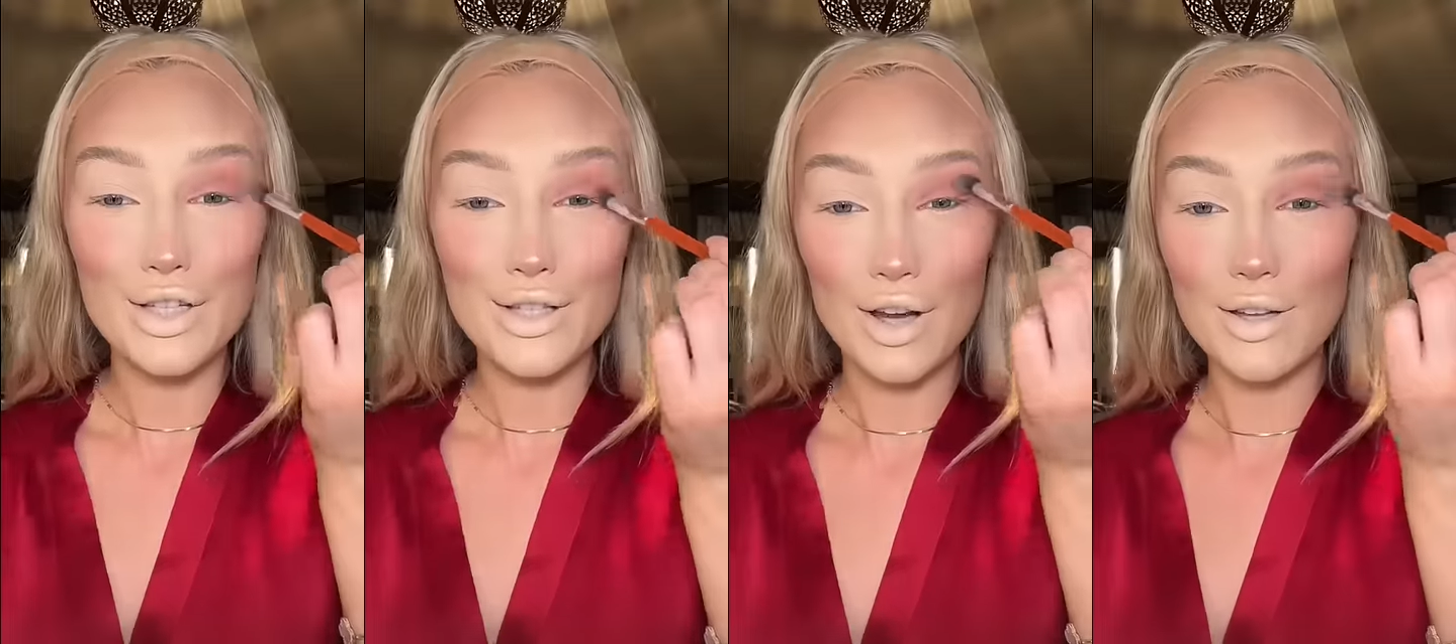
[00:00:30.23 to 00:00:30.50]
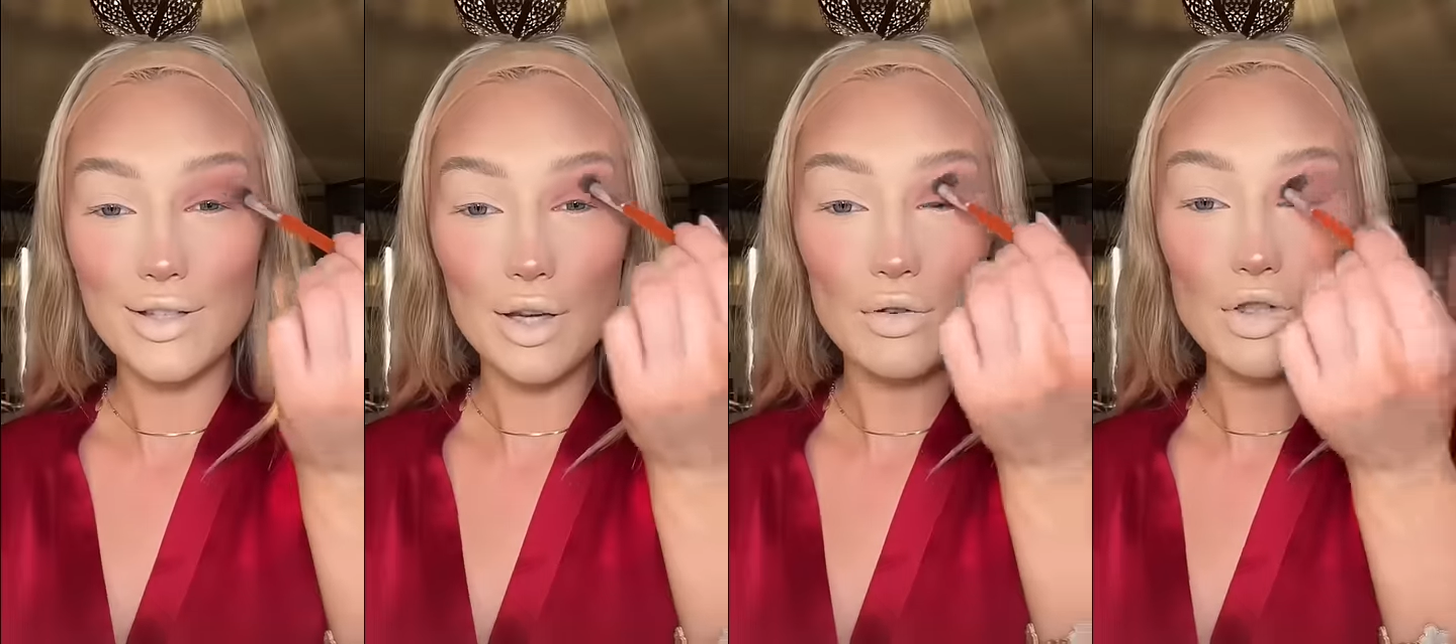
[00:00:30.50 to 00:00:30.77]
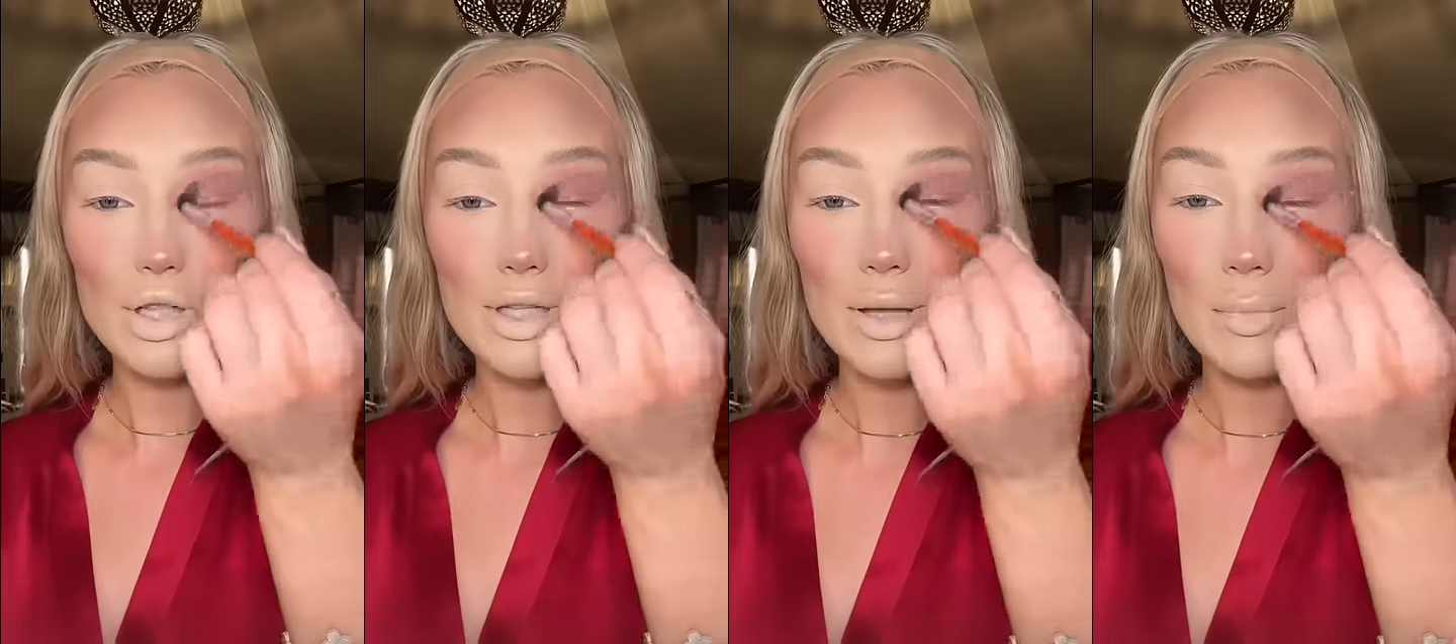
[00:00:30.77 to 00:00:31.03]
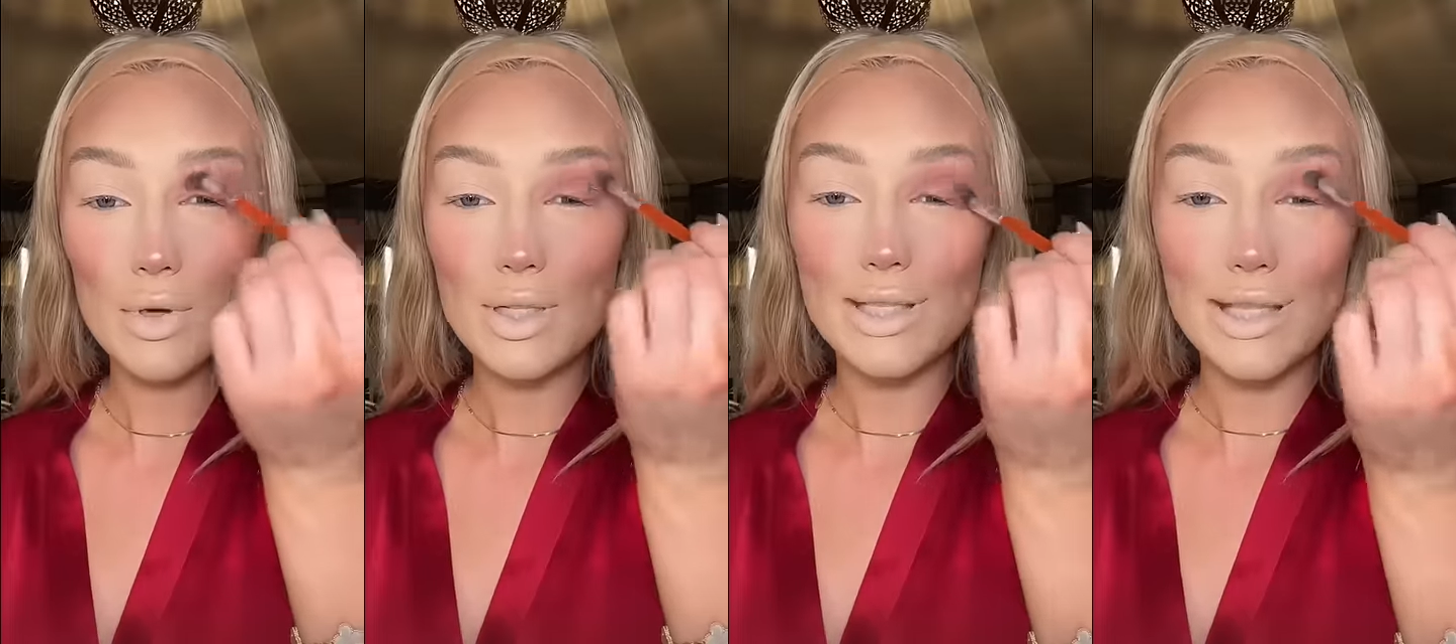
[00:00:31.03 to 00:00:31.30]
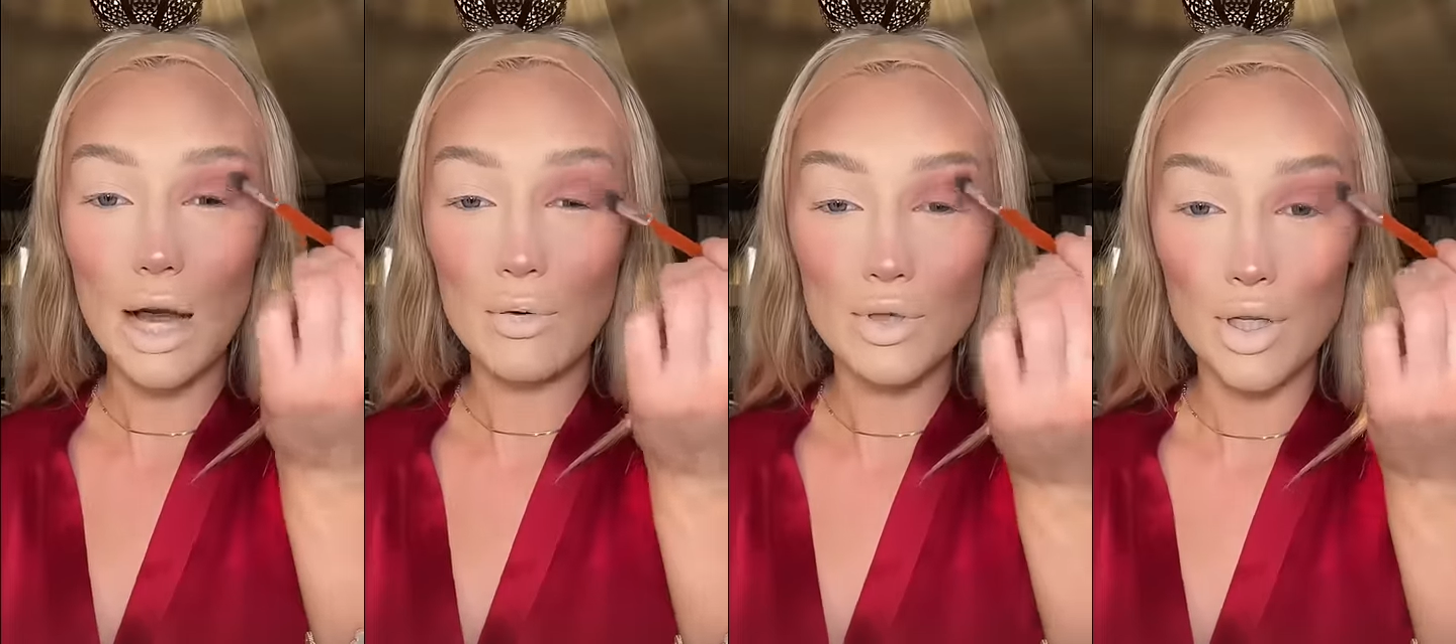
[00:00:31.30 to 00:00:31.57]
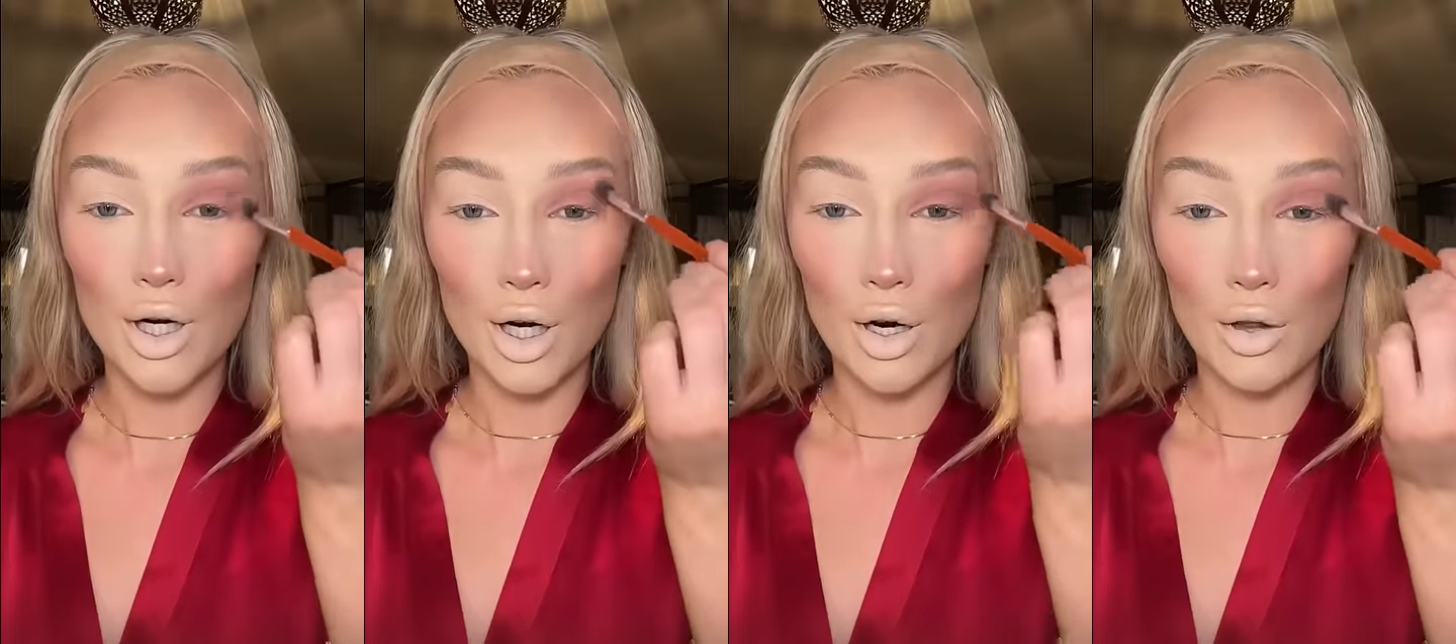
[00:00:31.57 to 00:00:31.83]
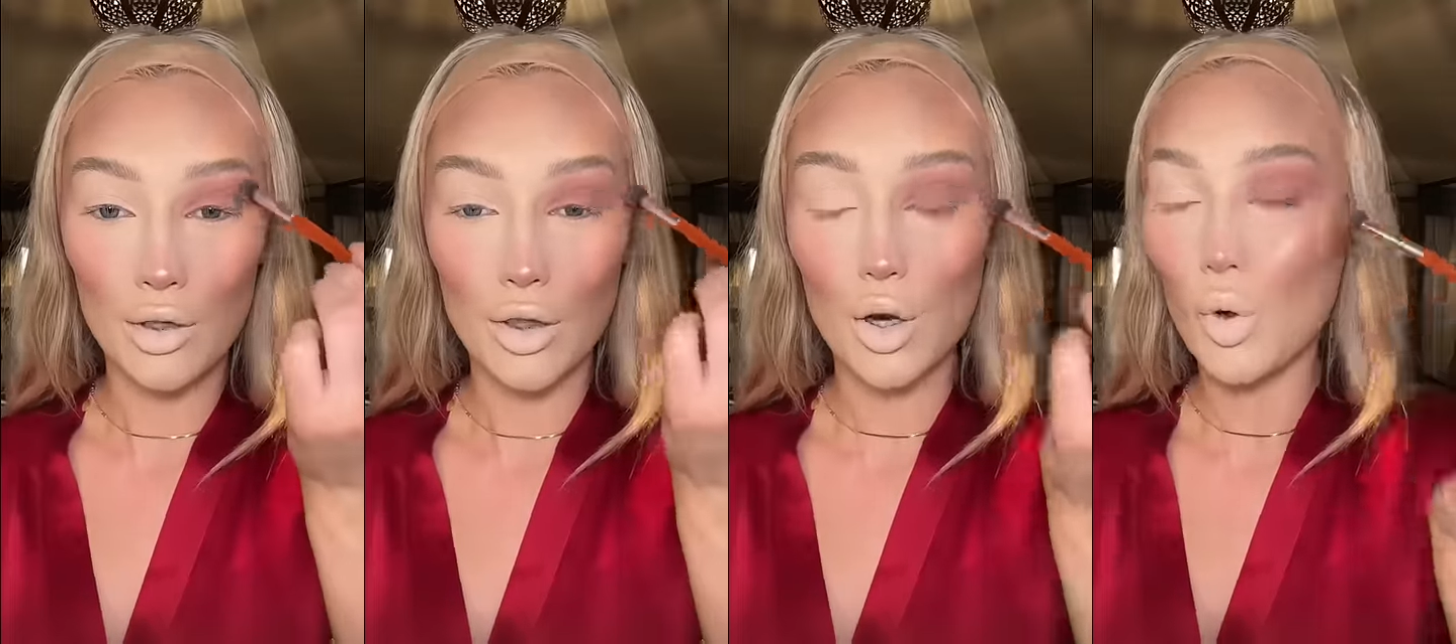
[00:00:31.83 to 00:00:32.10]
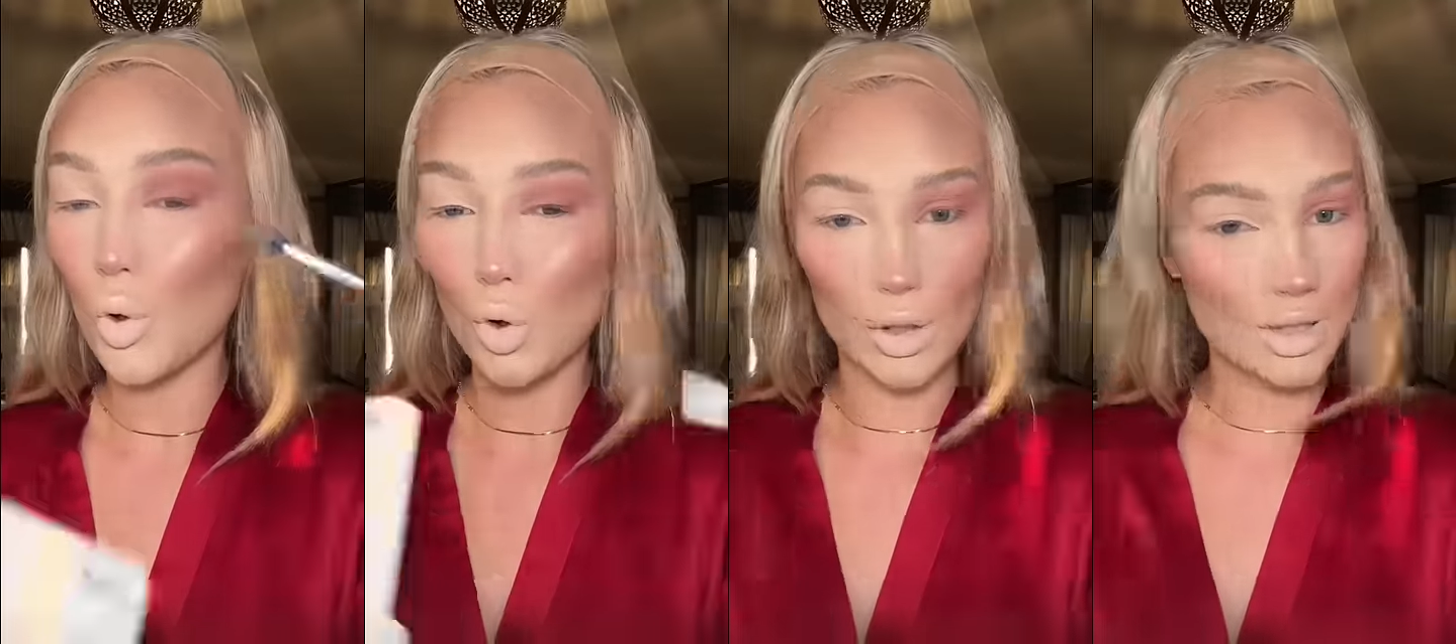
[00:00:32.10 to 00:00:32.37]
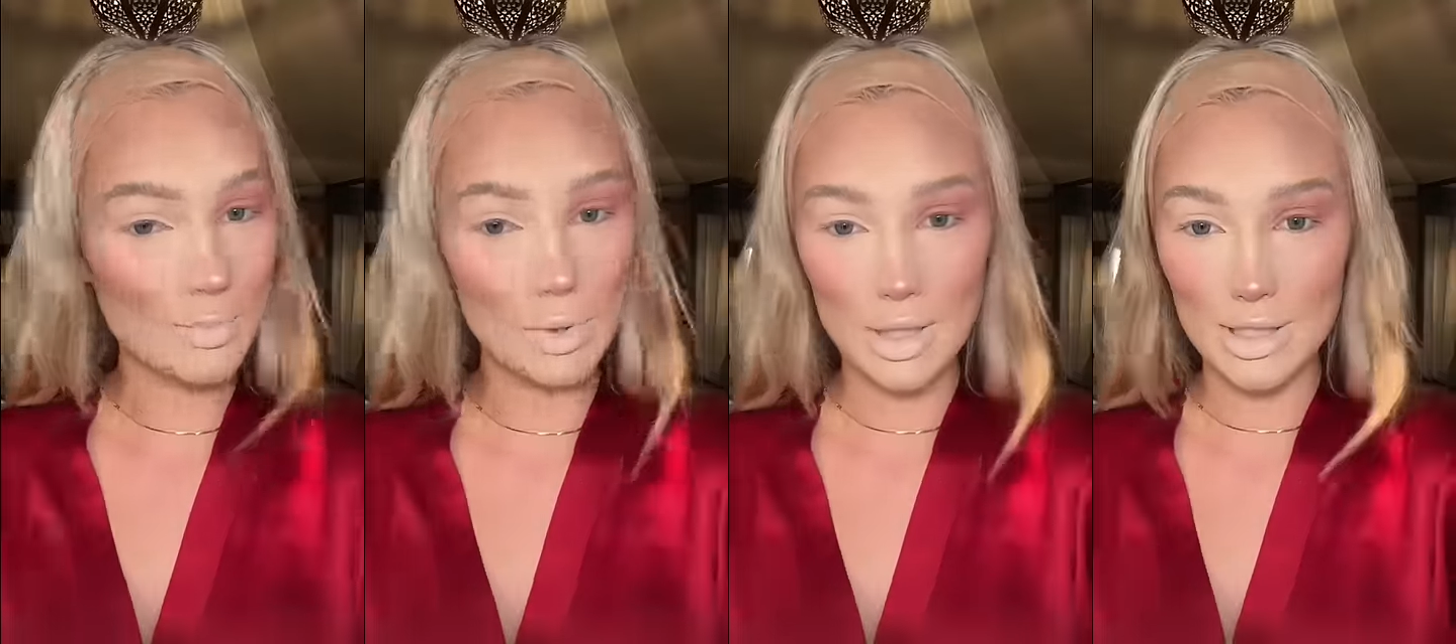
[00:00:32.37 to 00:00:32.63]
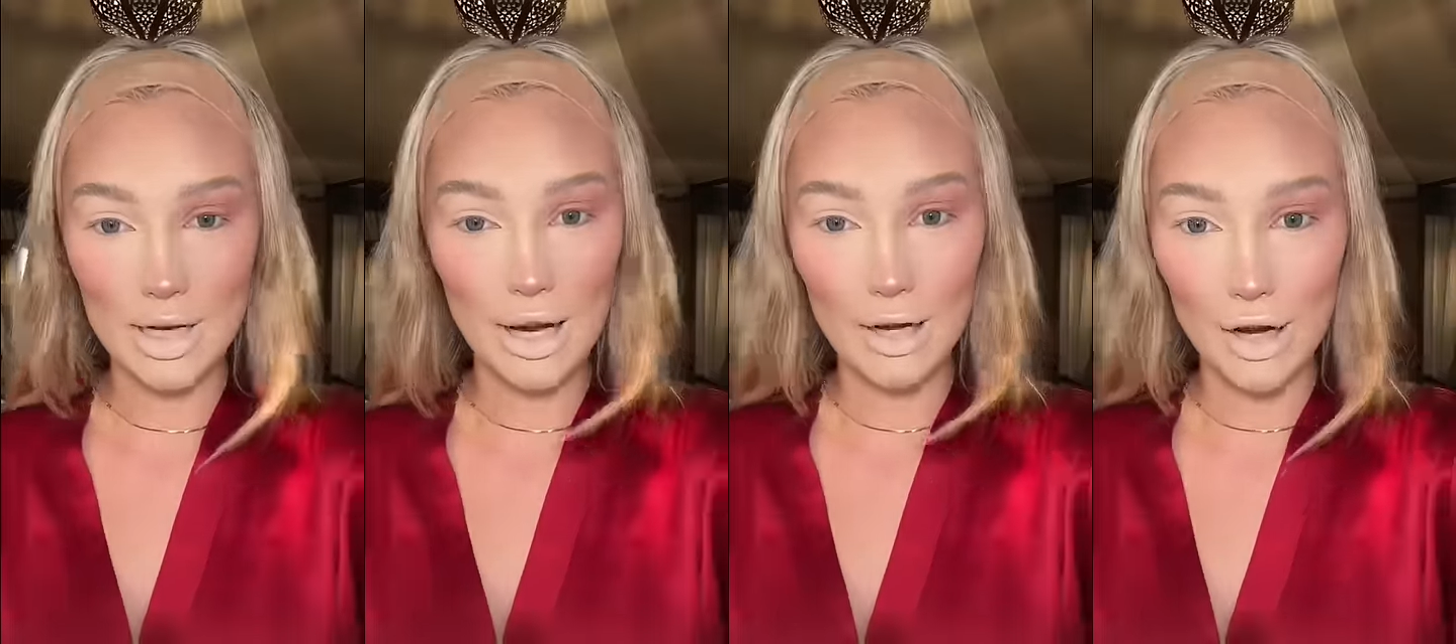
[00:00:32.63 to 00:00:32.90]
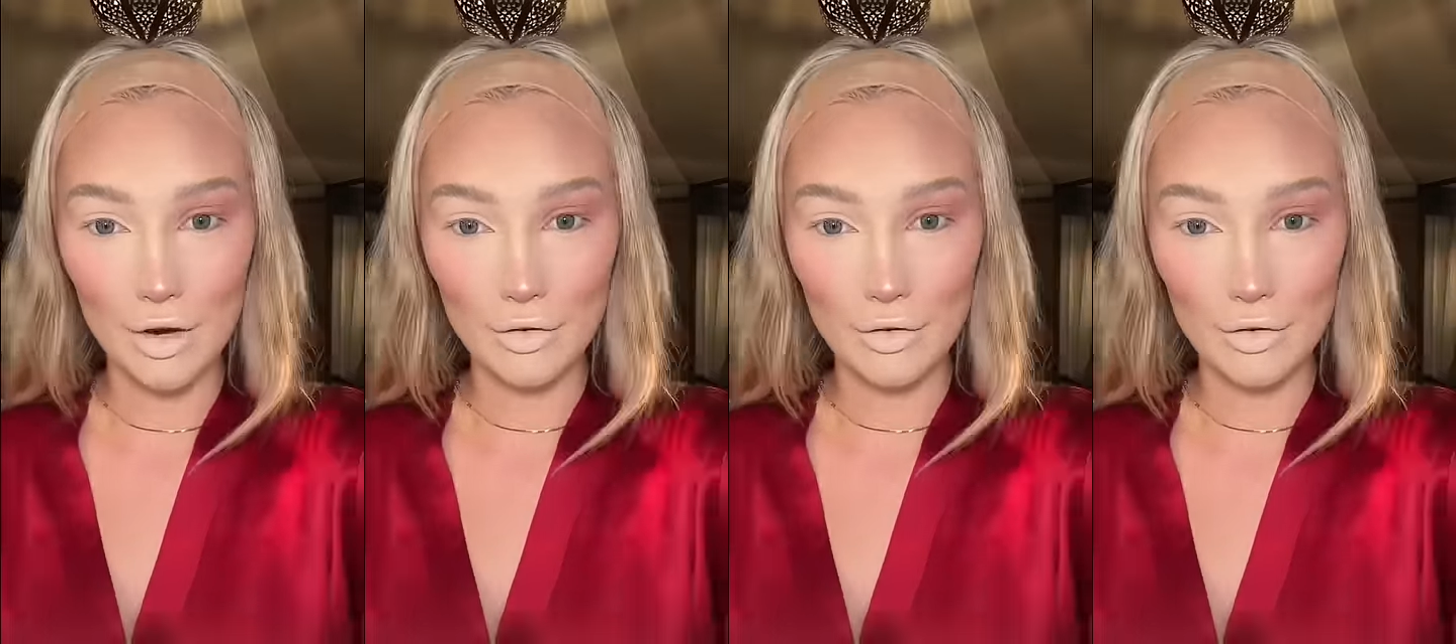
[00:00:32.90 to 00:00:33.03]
She's also just the most down to earth, coolest person I